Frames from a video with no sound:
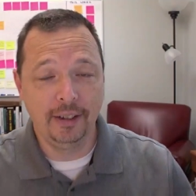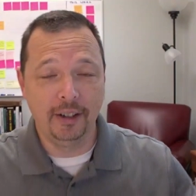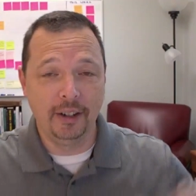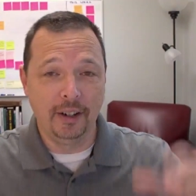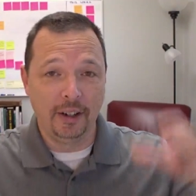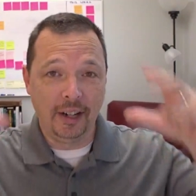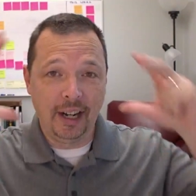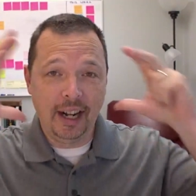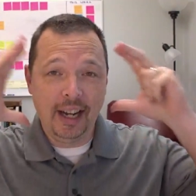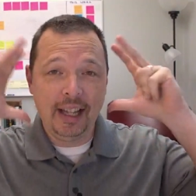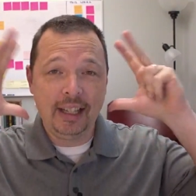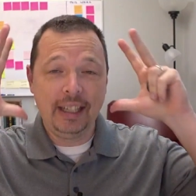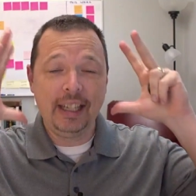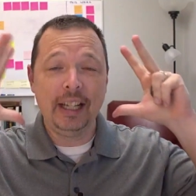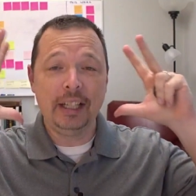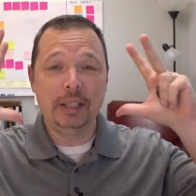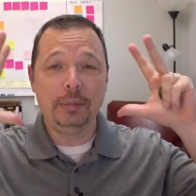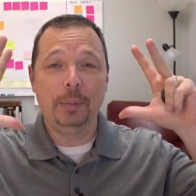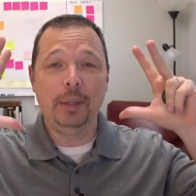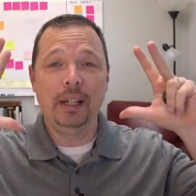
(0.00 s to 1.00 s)
Our head
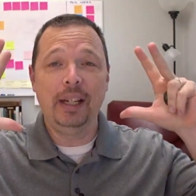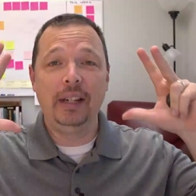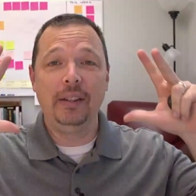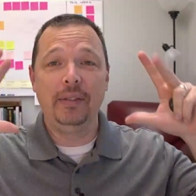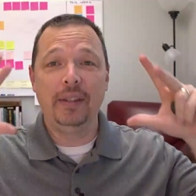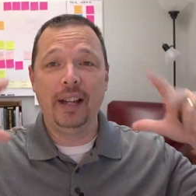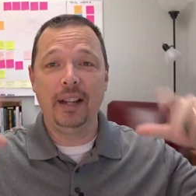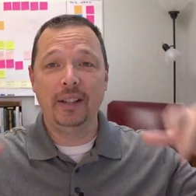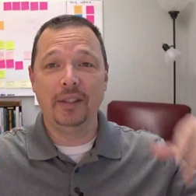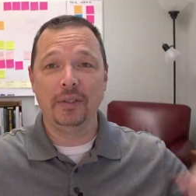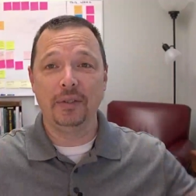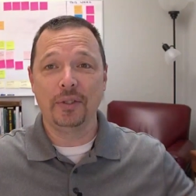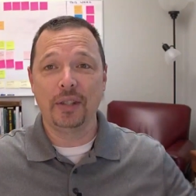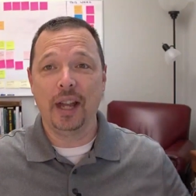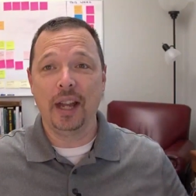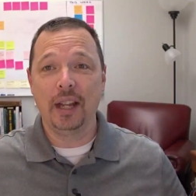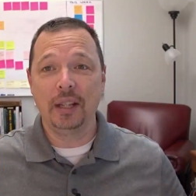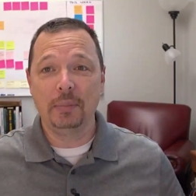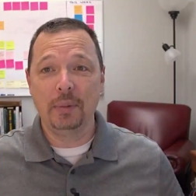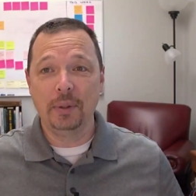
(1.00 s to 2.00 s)
gets plenty of
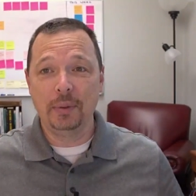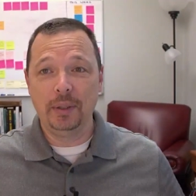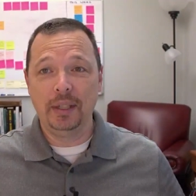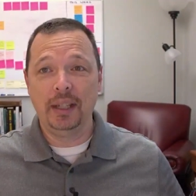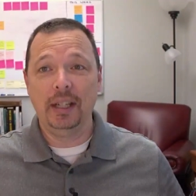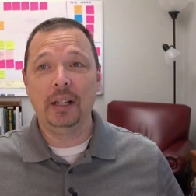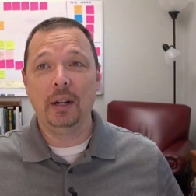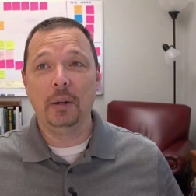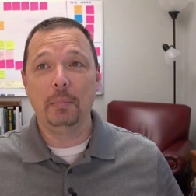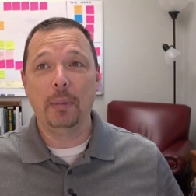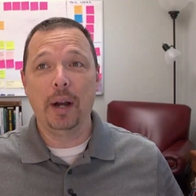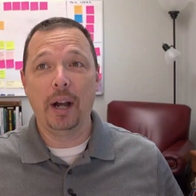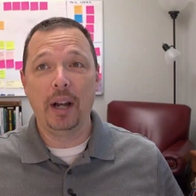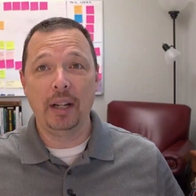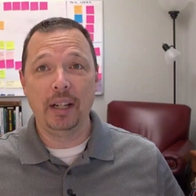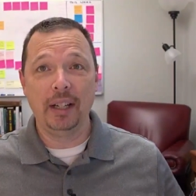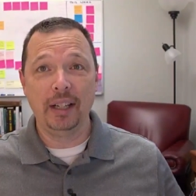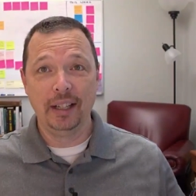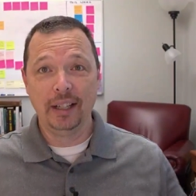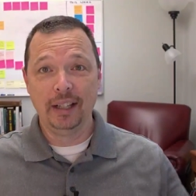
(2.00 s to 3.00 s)
exercise, but we need our
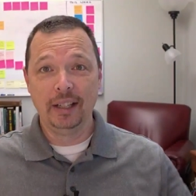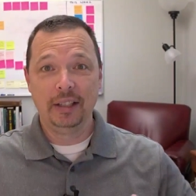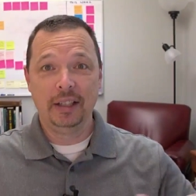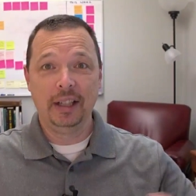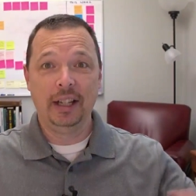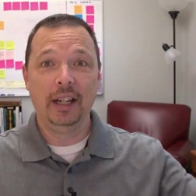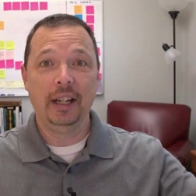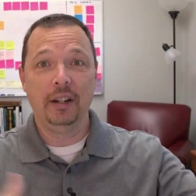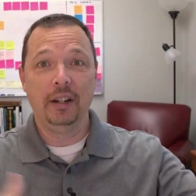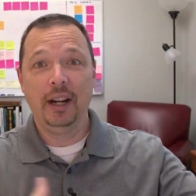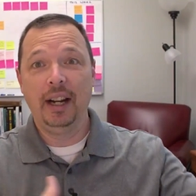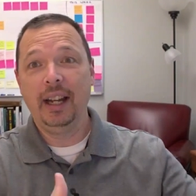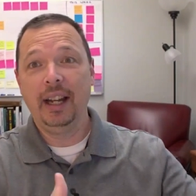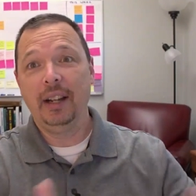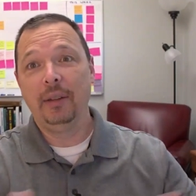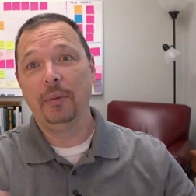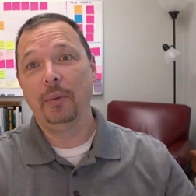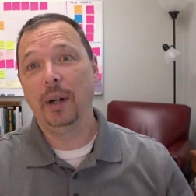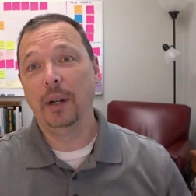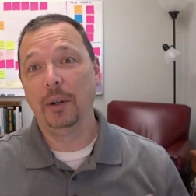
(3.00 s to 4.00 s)
body to get our
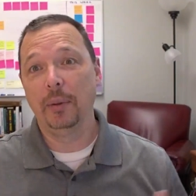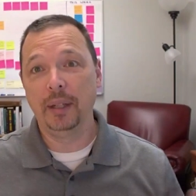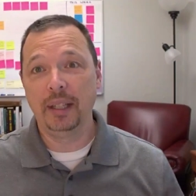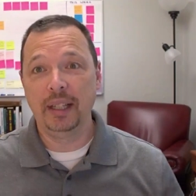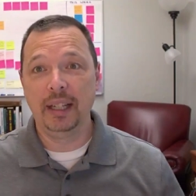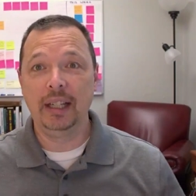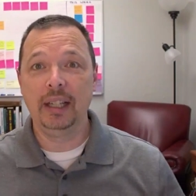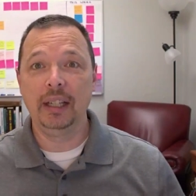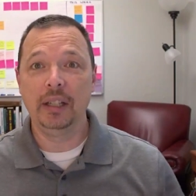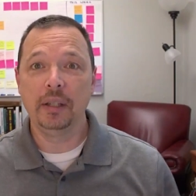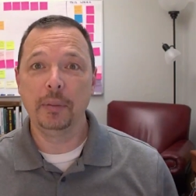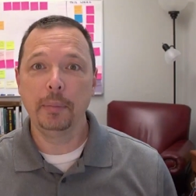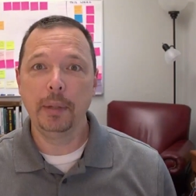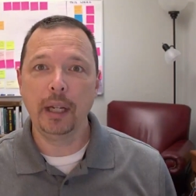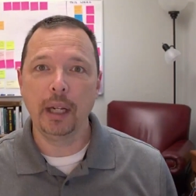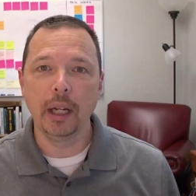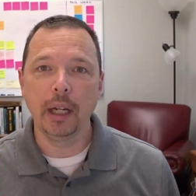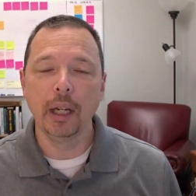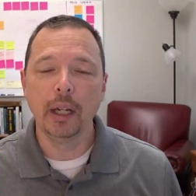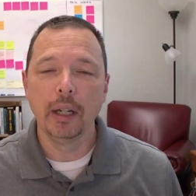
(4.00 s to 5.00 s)
head where we need it to
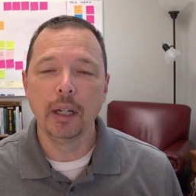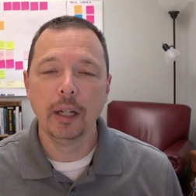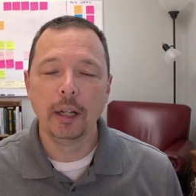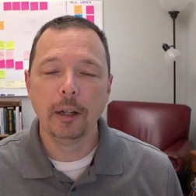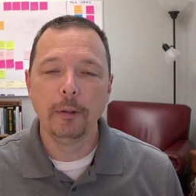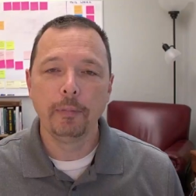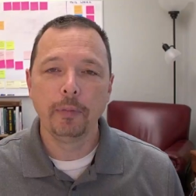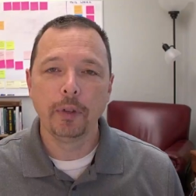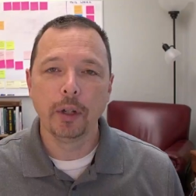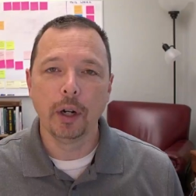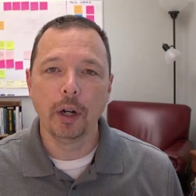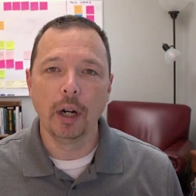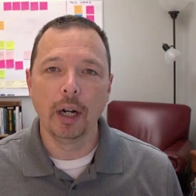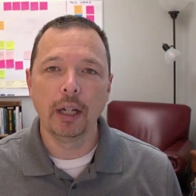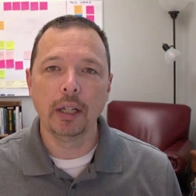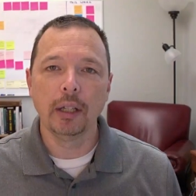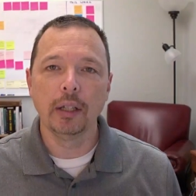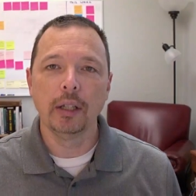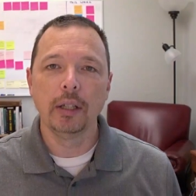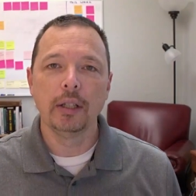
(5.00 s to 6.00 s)
be. All
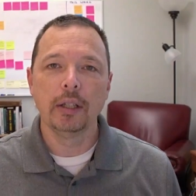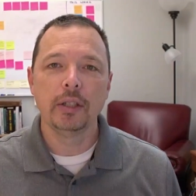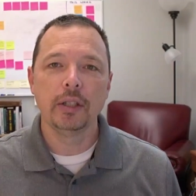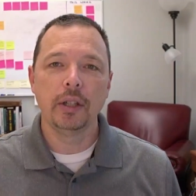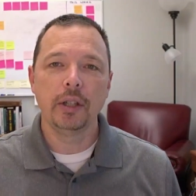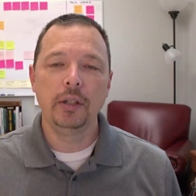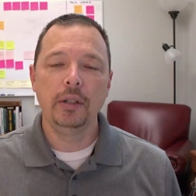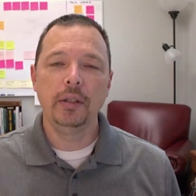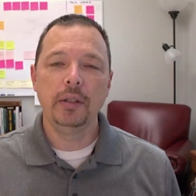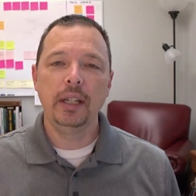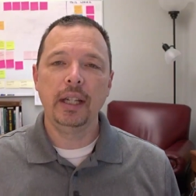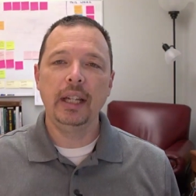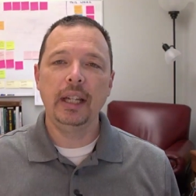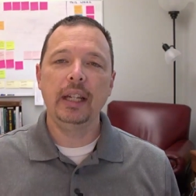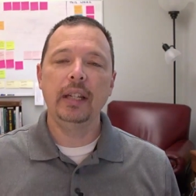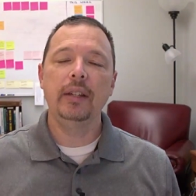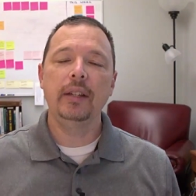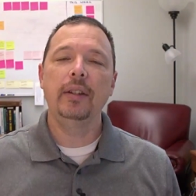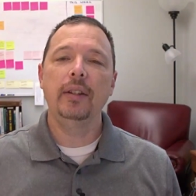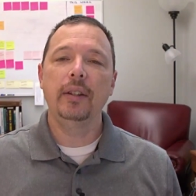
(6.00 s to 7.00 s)
right. So you
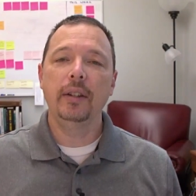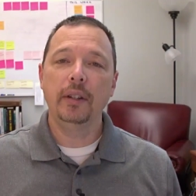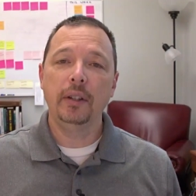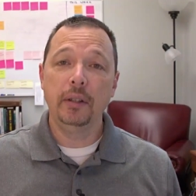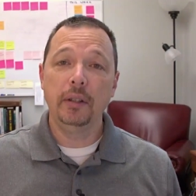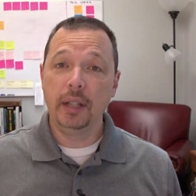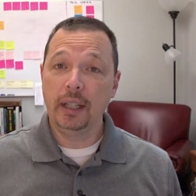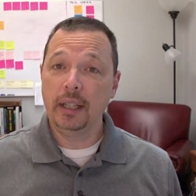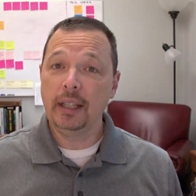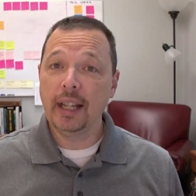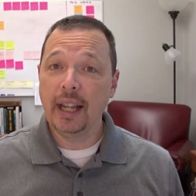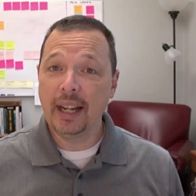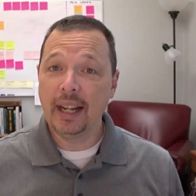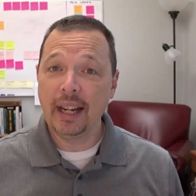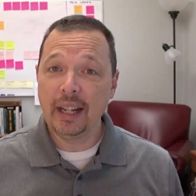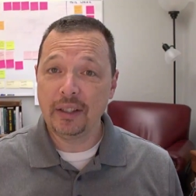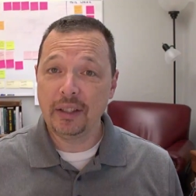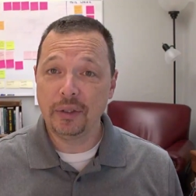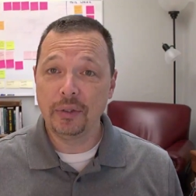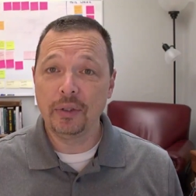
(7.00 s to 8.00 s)
need, you need that
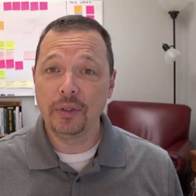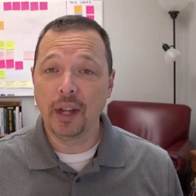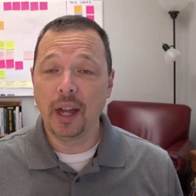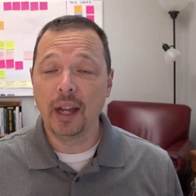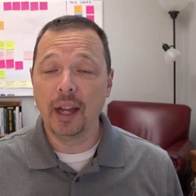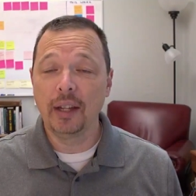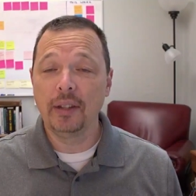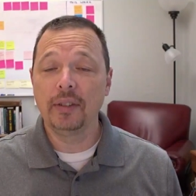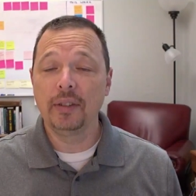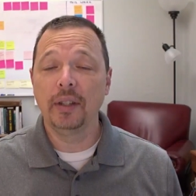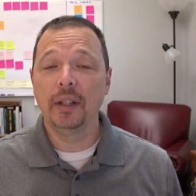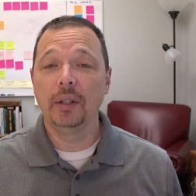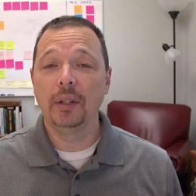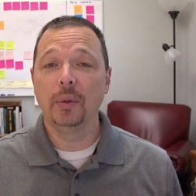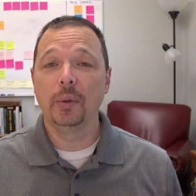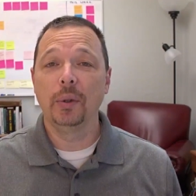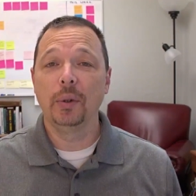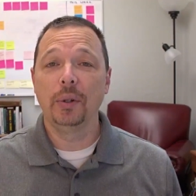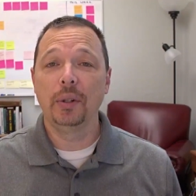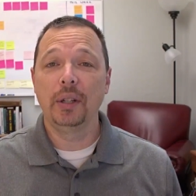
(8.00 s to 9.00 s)
exercise in
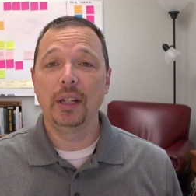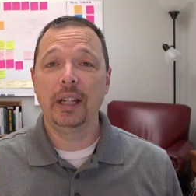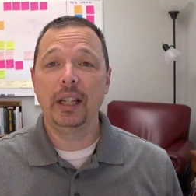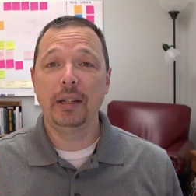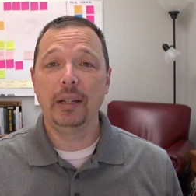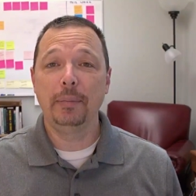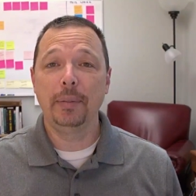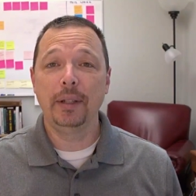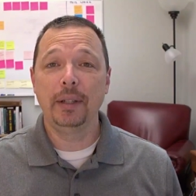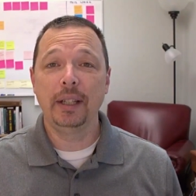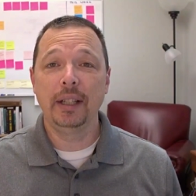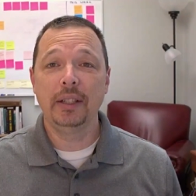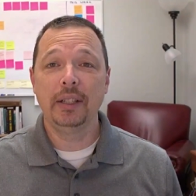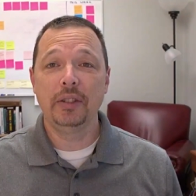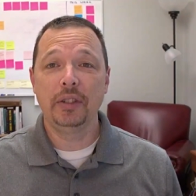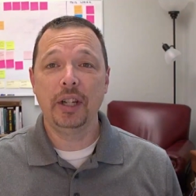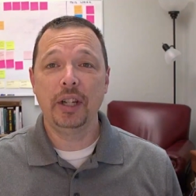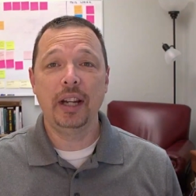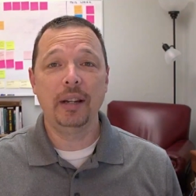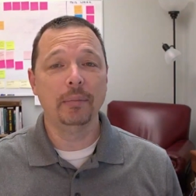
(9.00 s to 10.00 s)
order to keep it
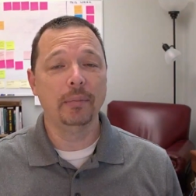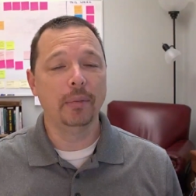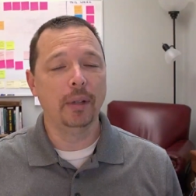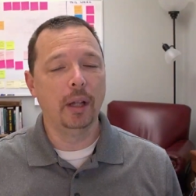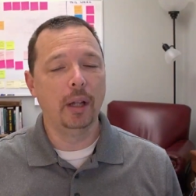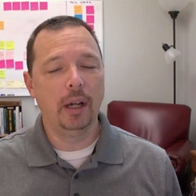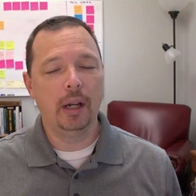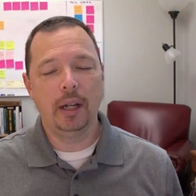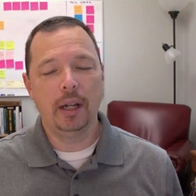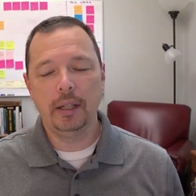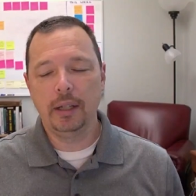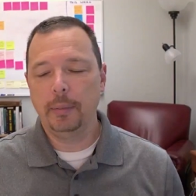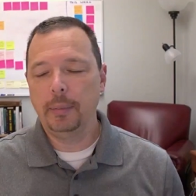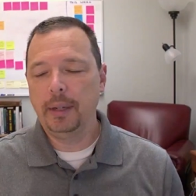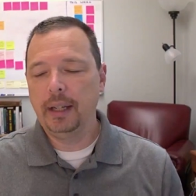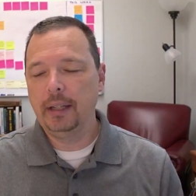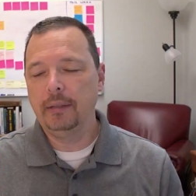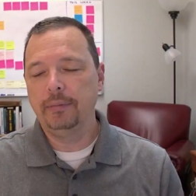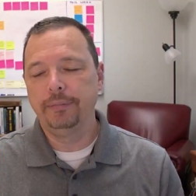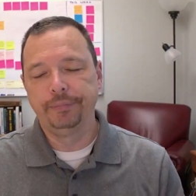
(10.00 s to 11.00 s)
in shape. A lot, I
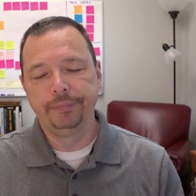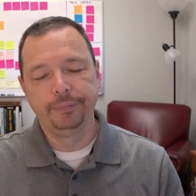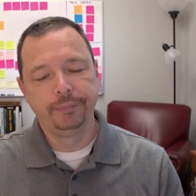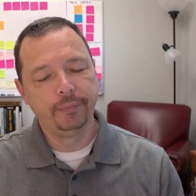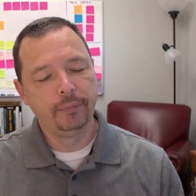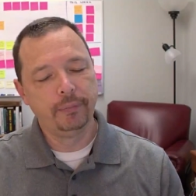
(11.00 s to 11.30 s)
mean,